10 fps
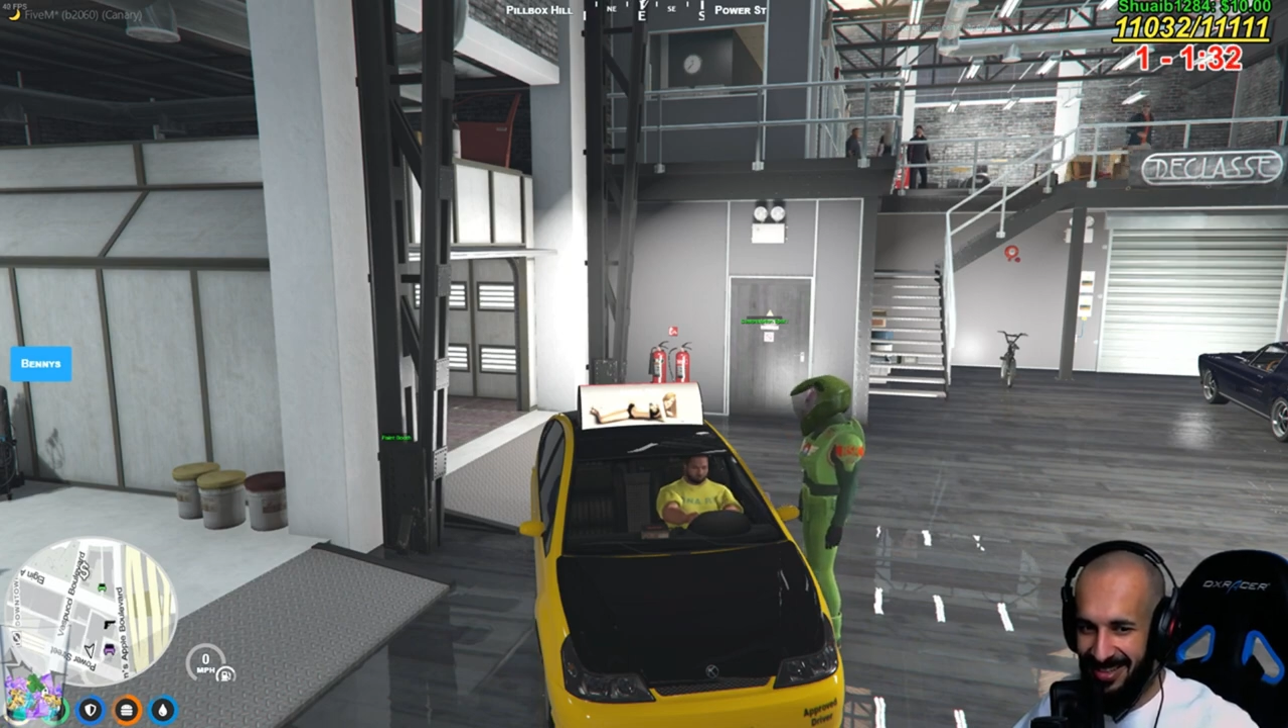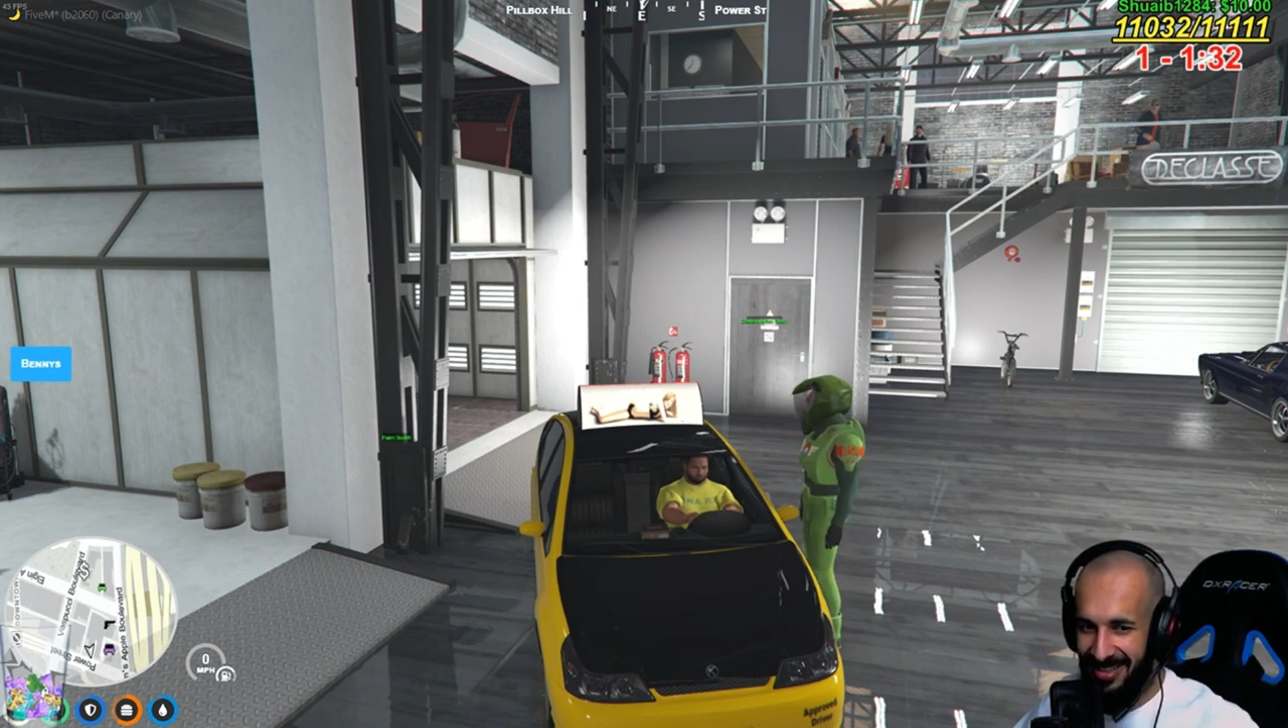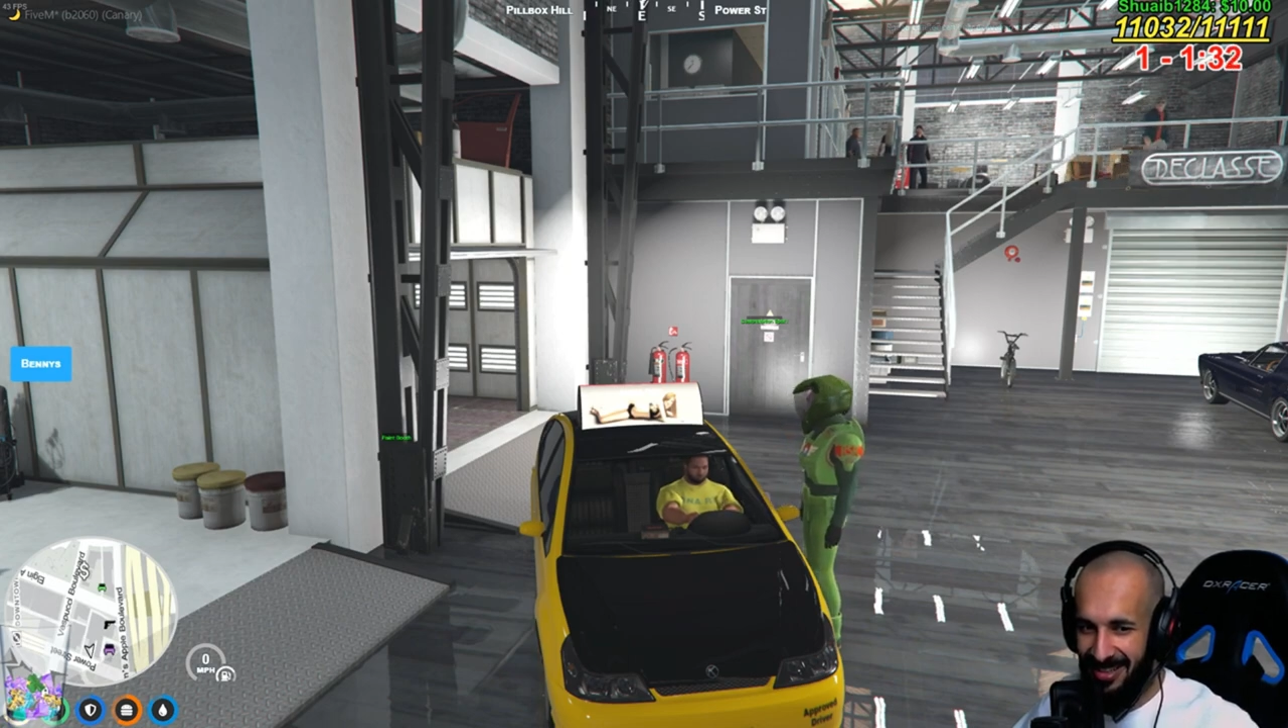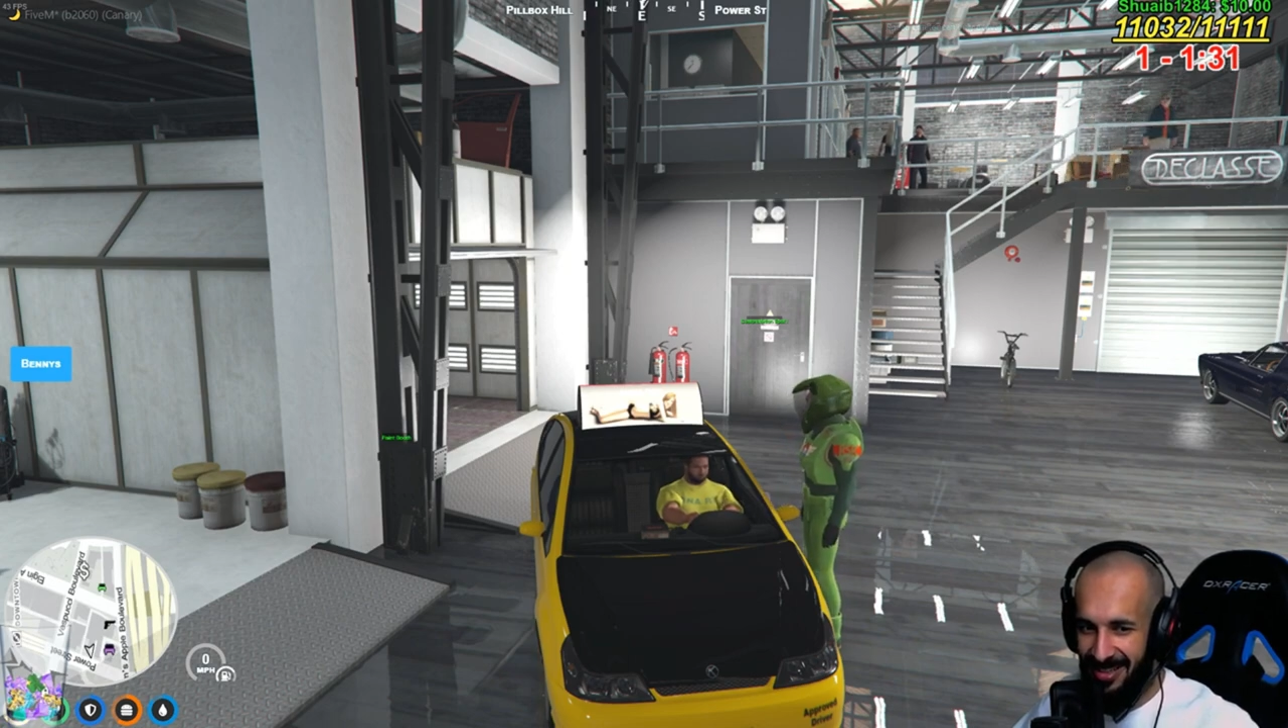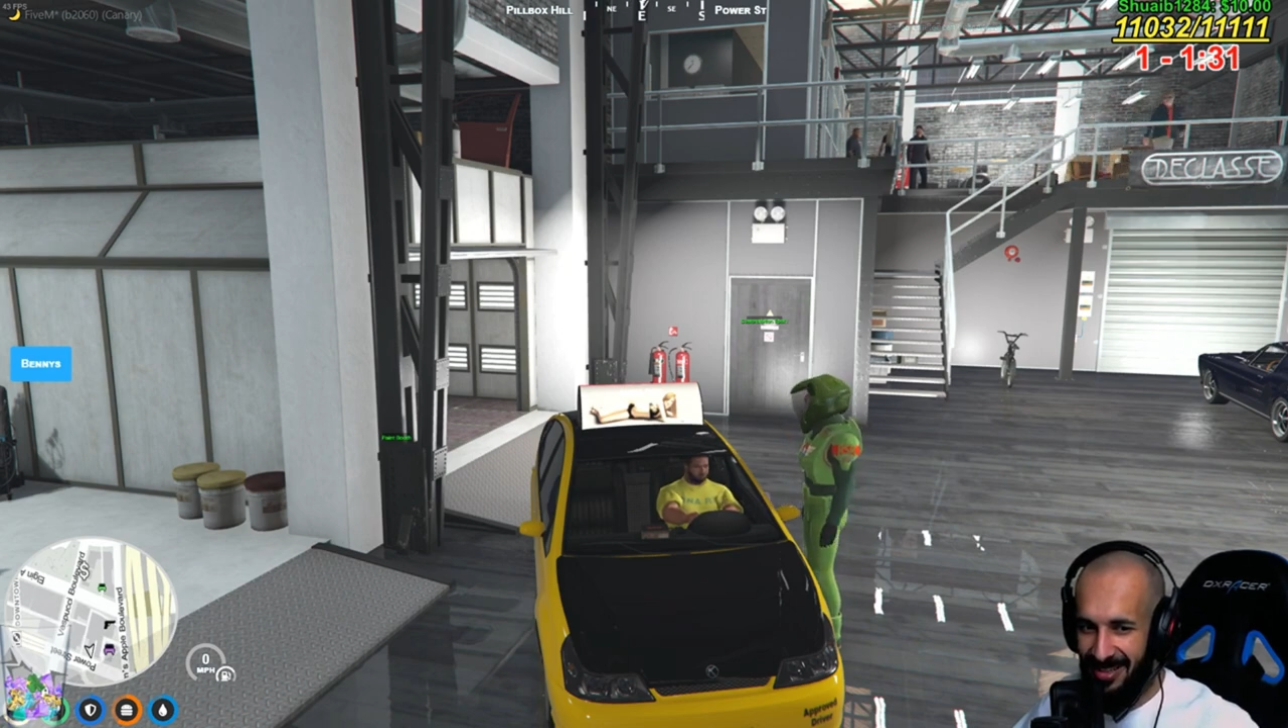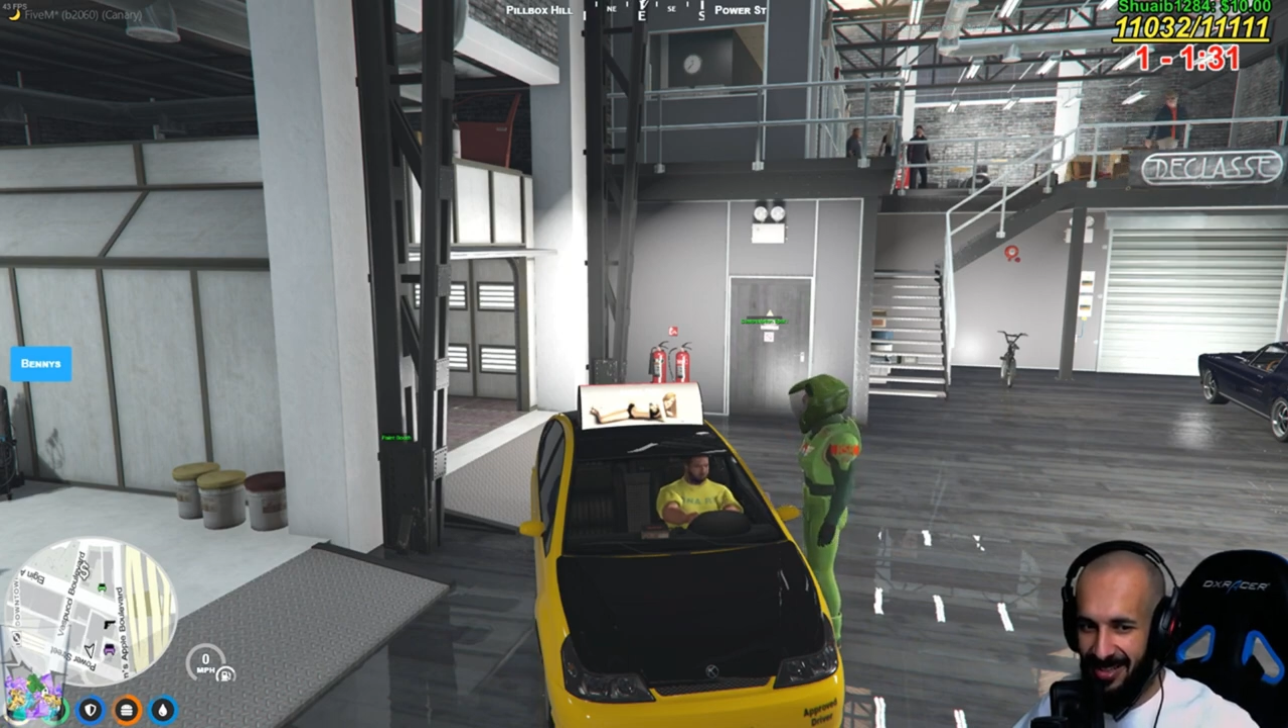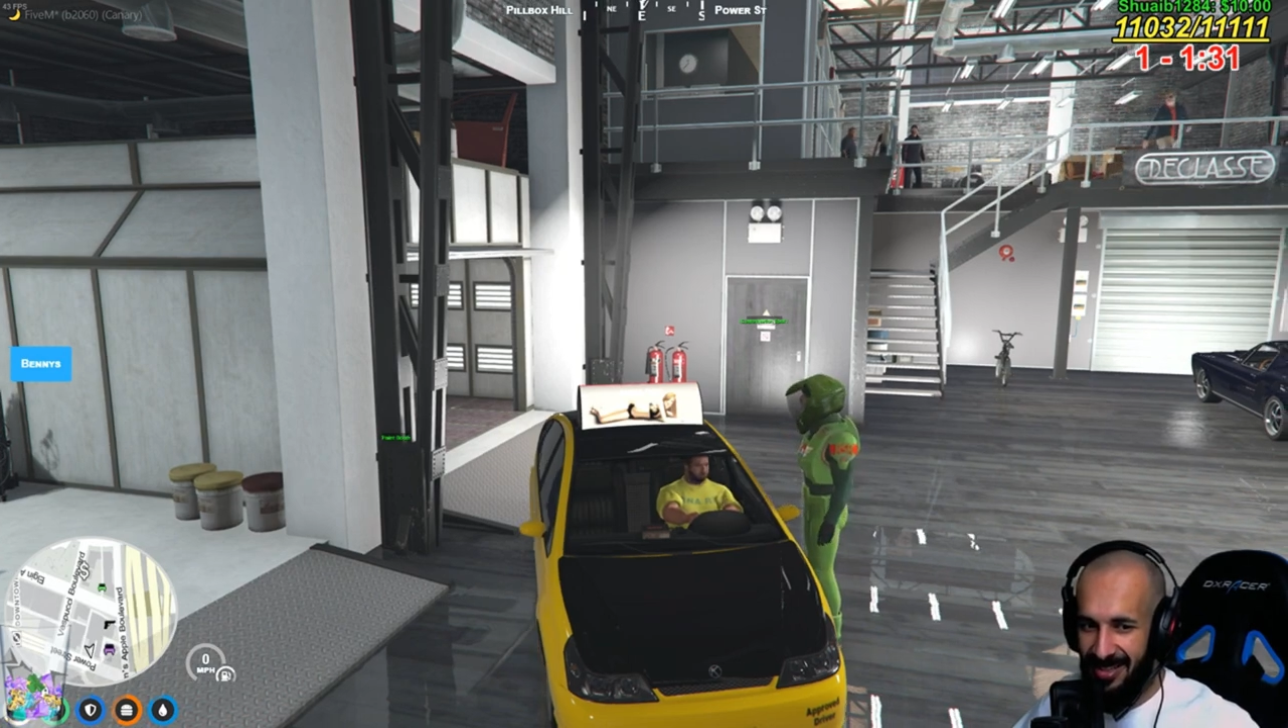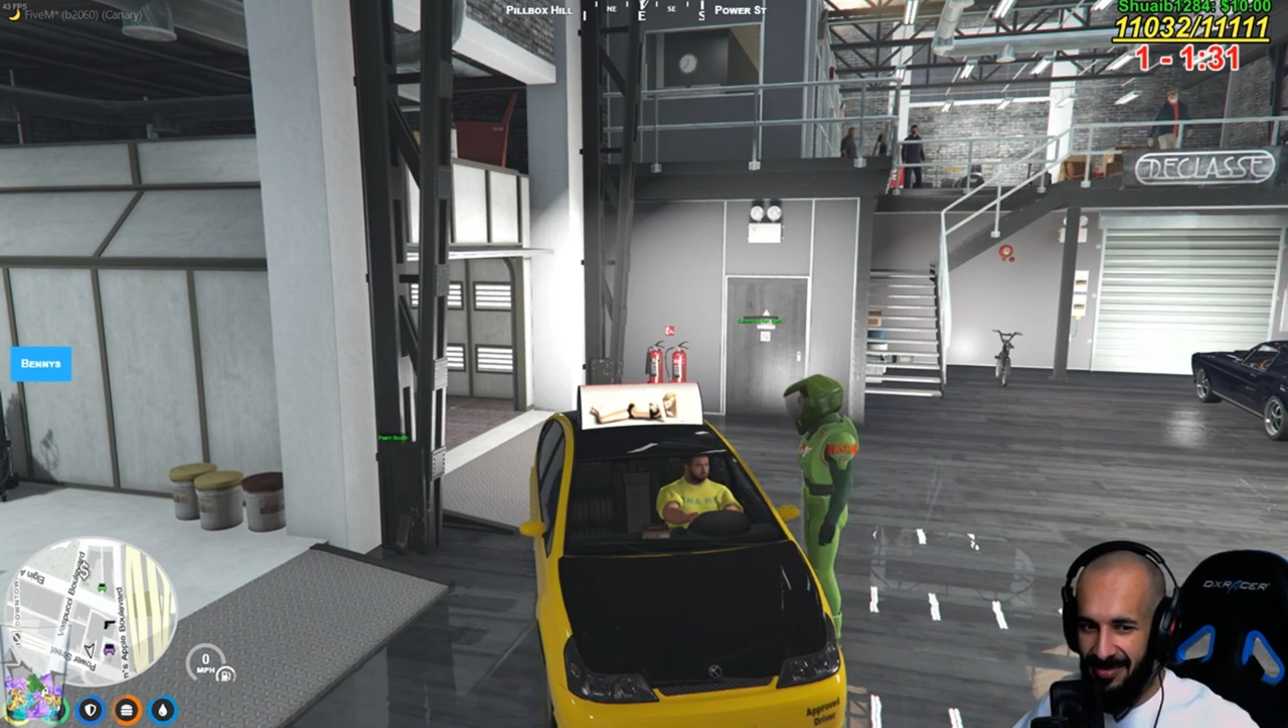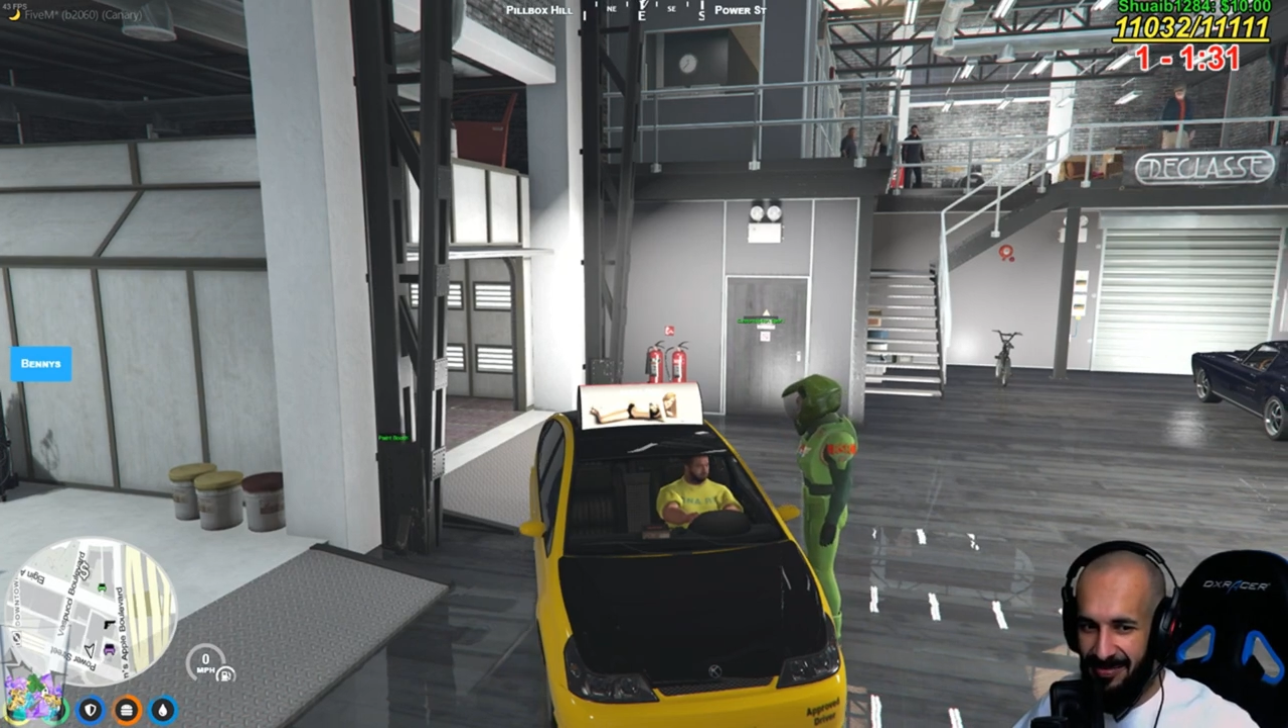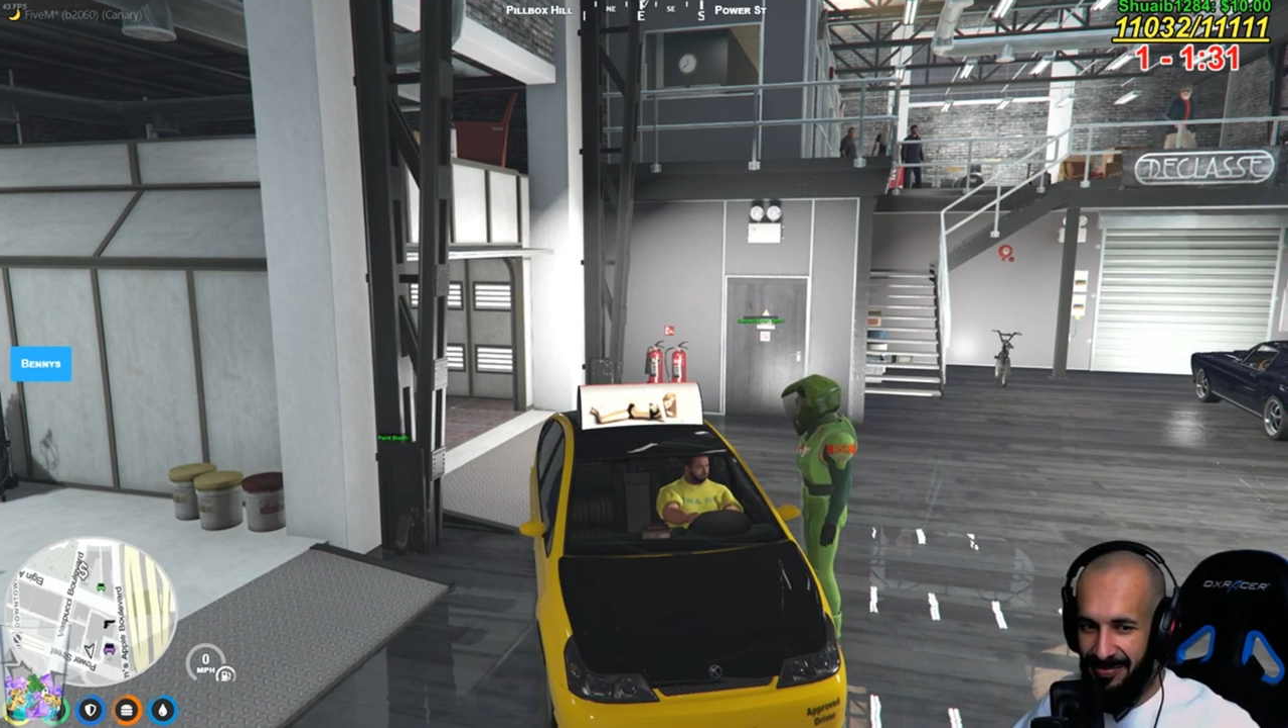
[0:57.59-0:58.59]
but uh,